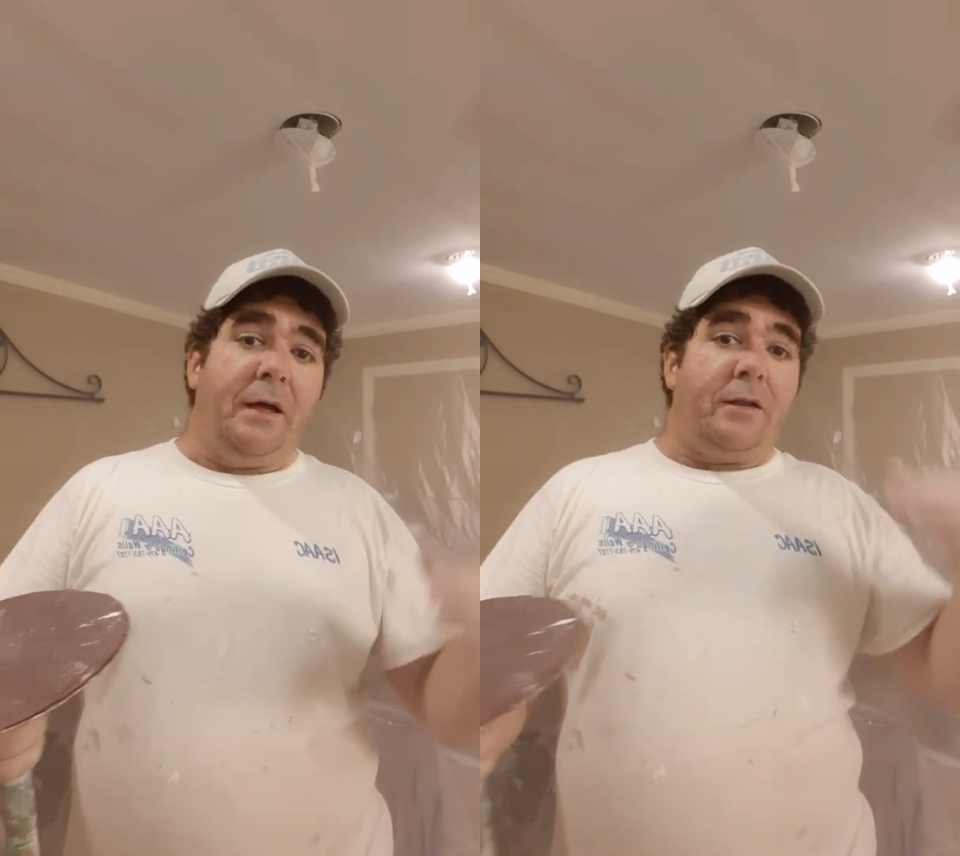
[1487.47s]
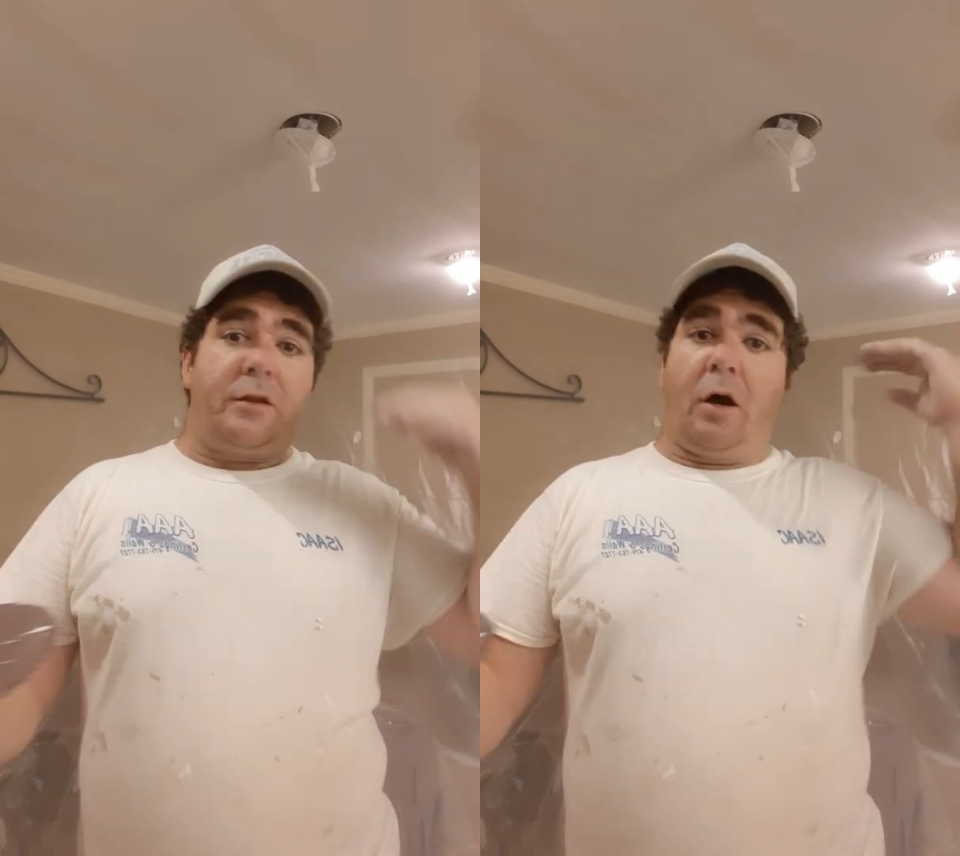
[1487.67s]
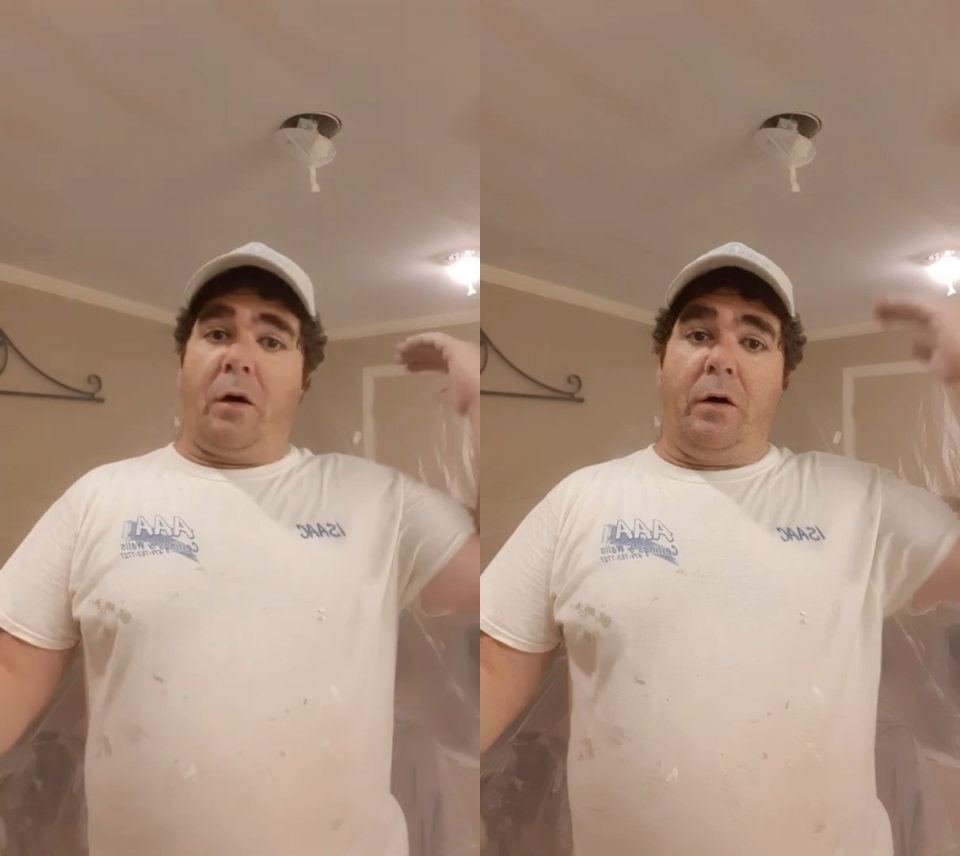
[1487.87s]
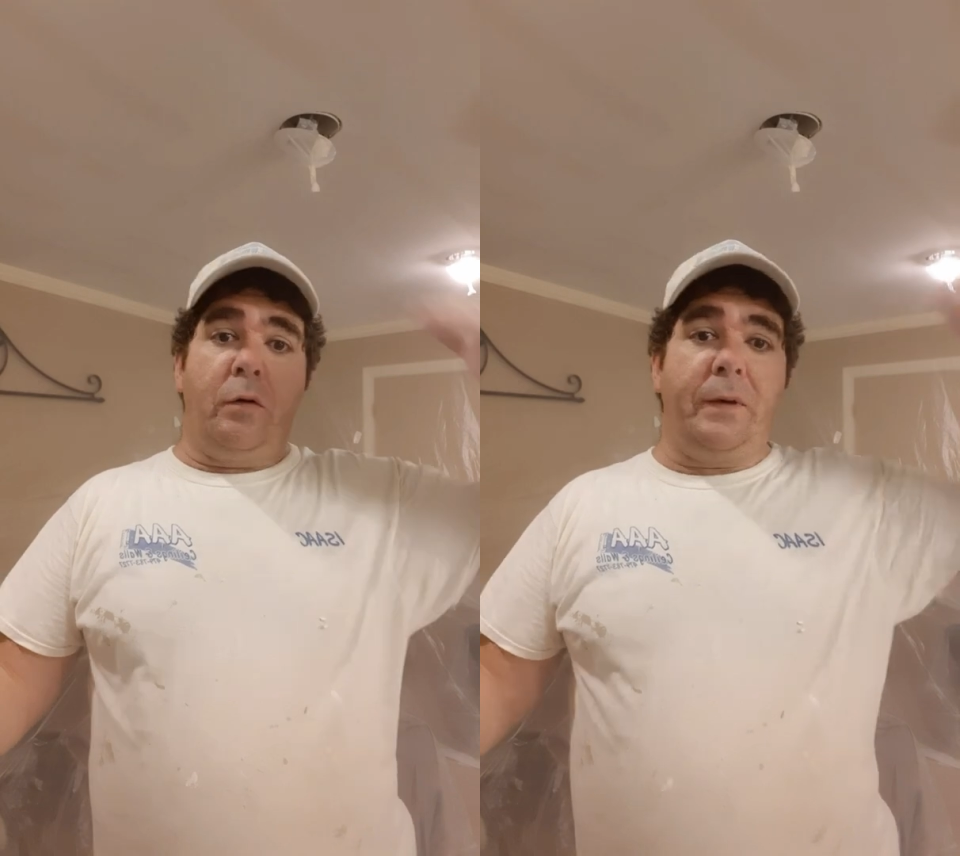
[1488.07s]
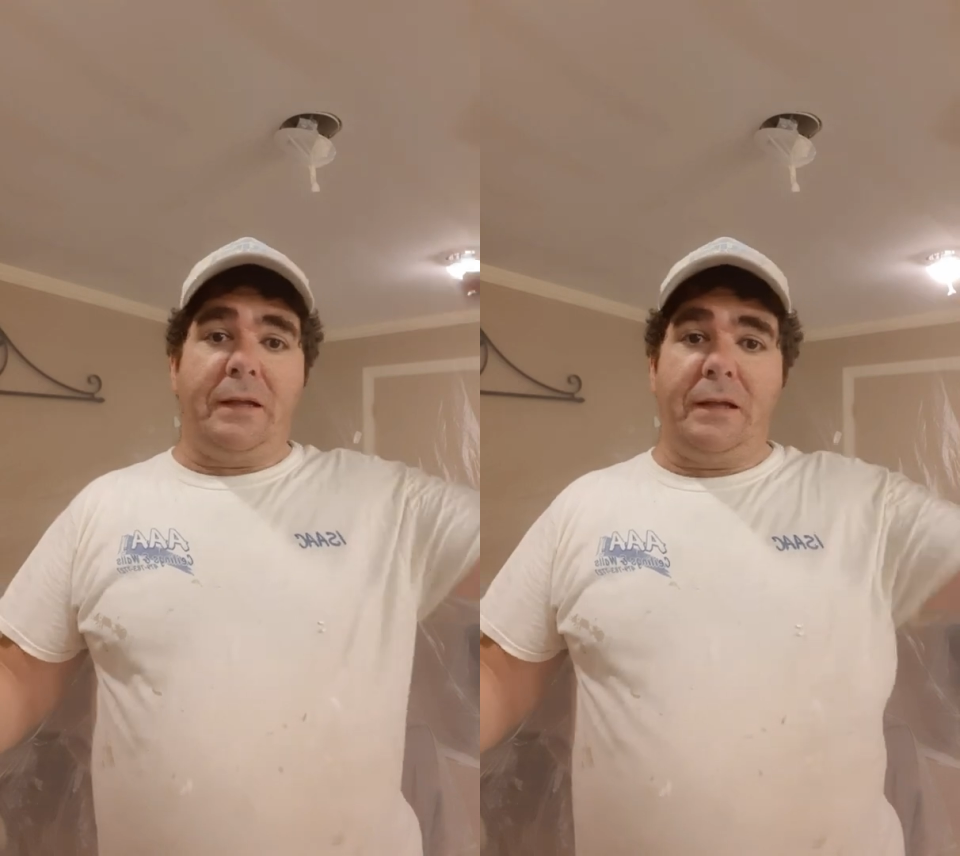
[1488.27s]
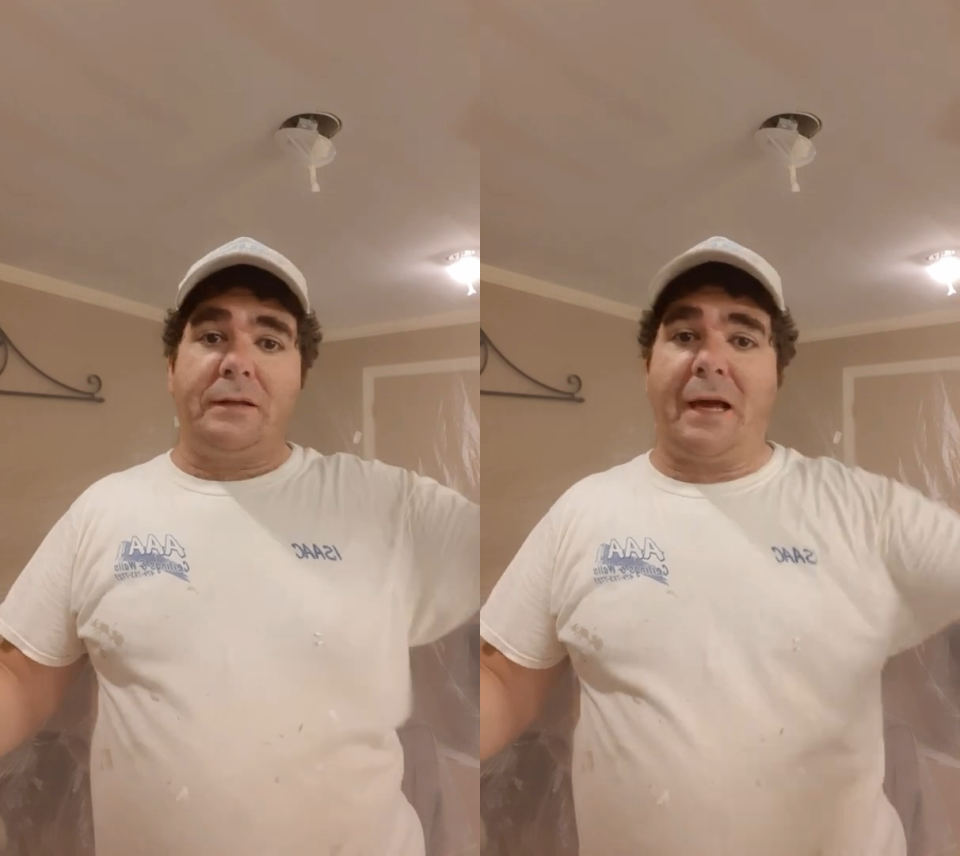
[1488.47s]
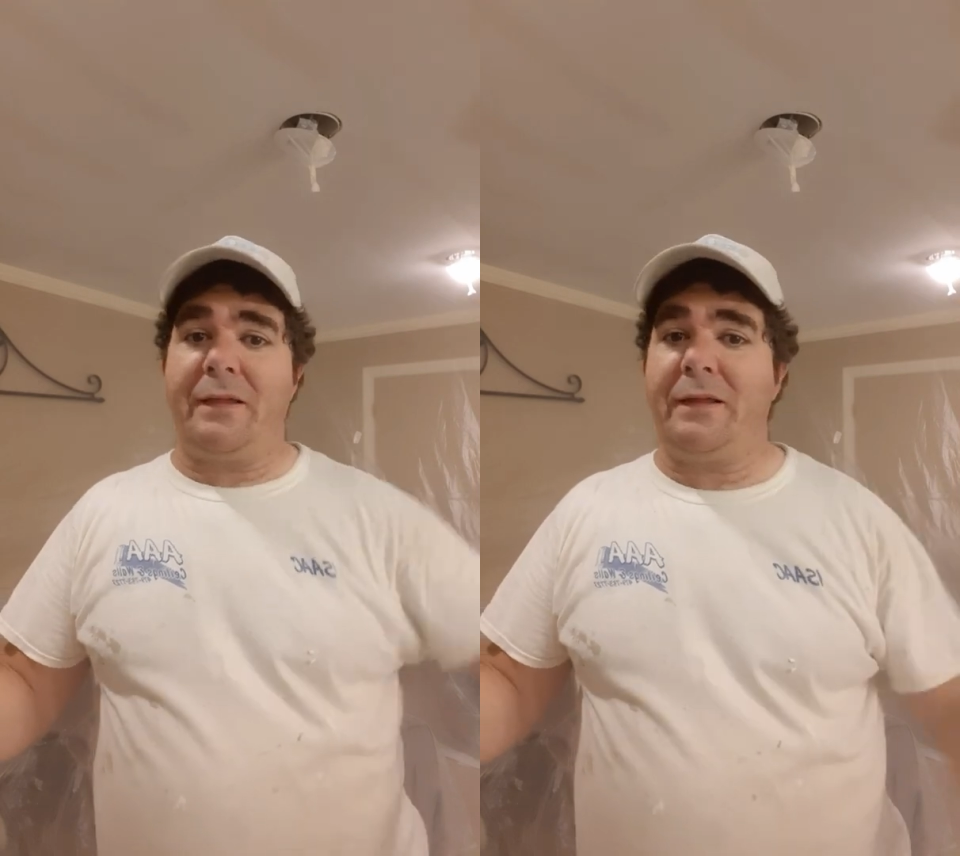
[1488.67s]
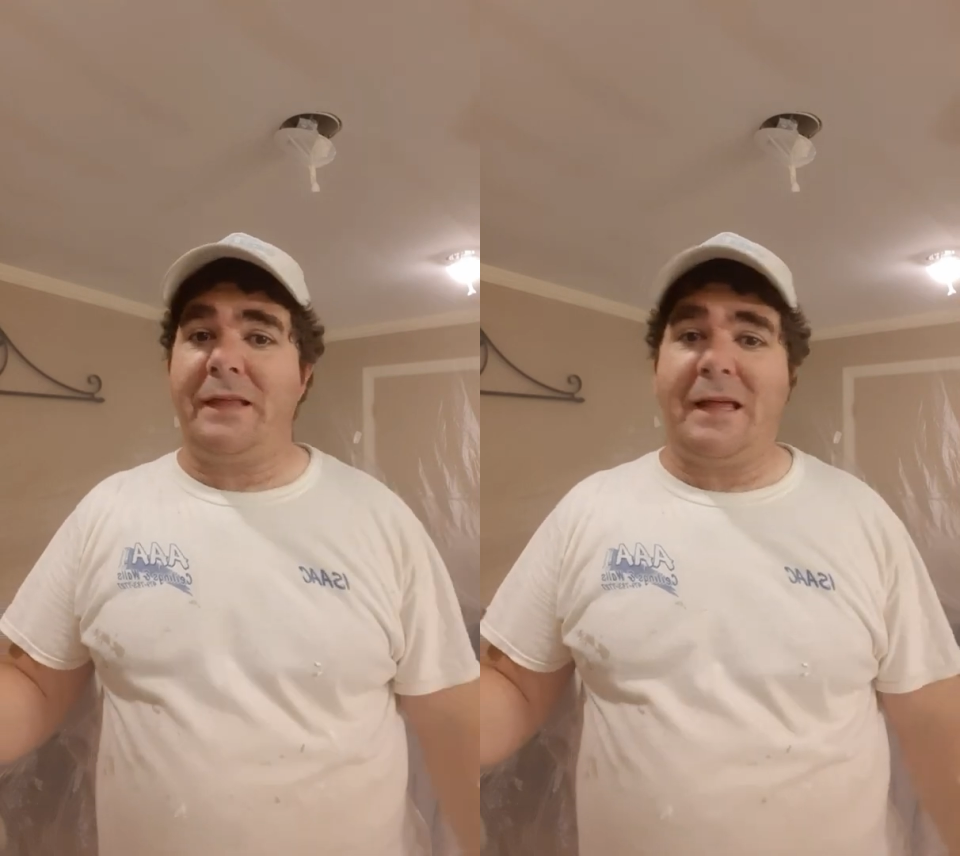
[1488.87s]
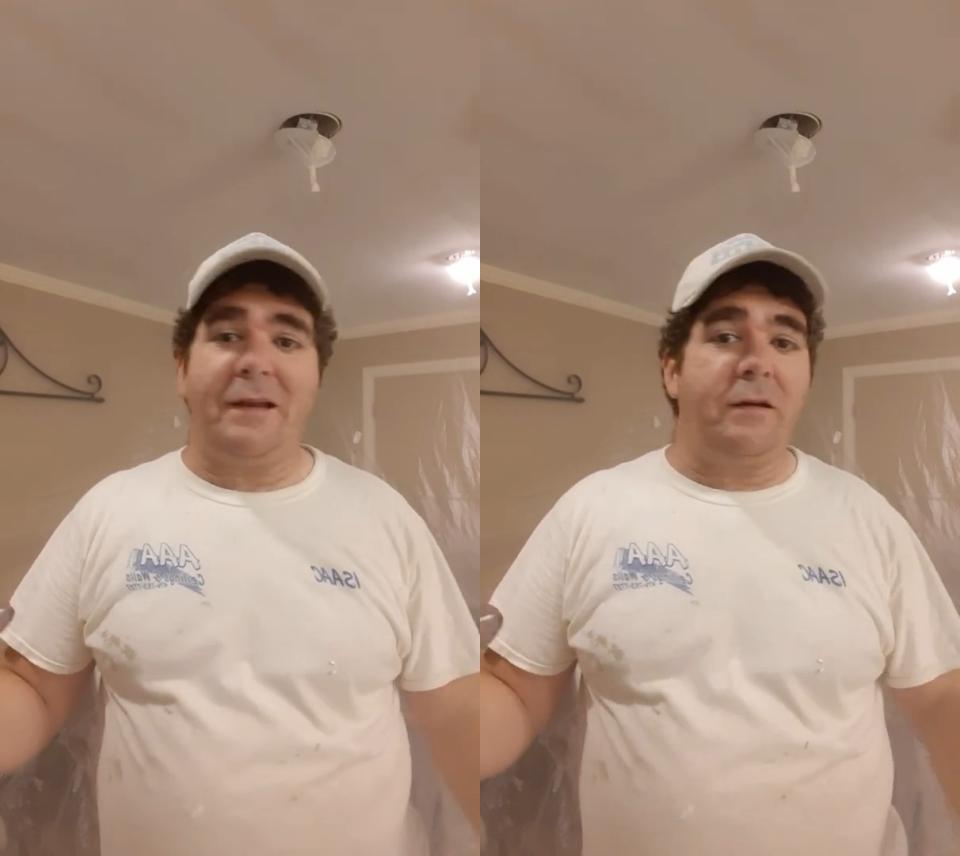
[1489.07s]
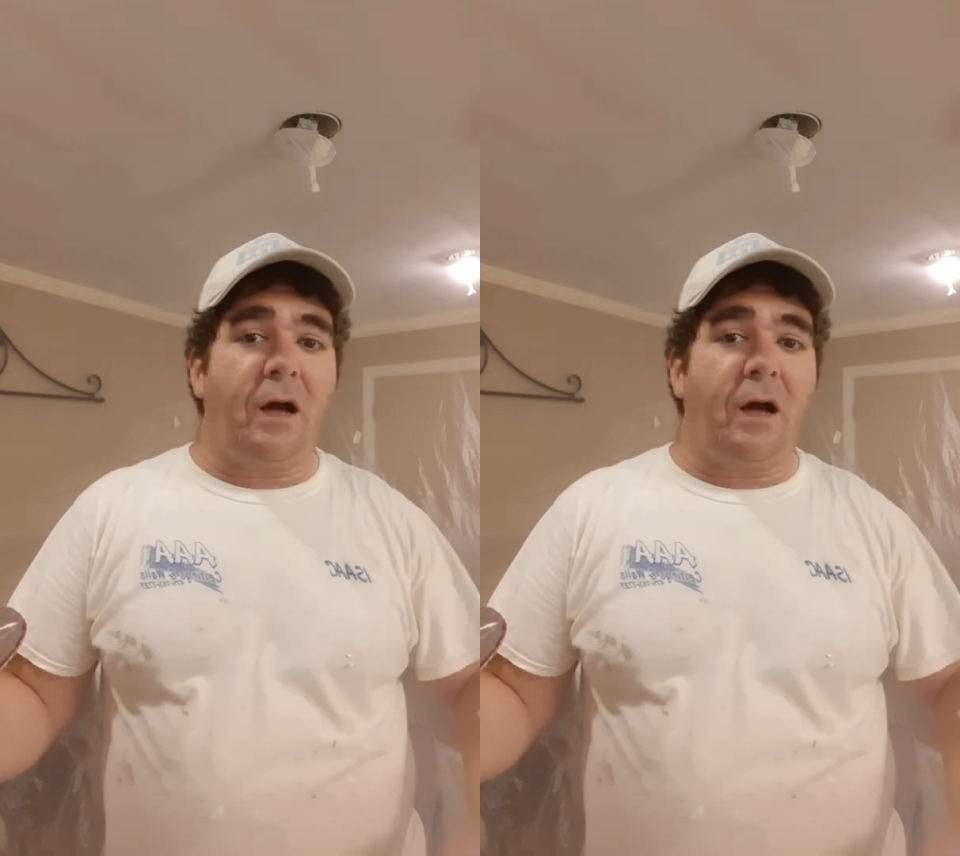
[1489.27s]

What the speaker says: So we lightly sanded,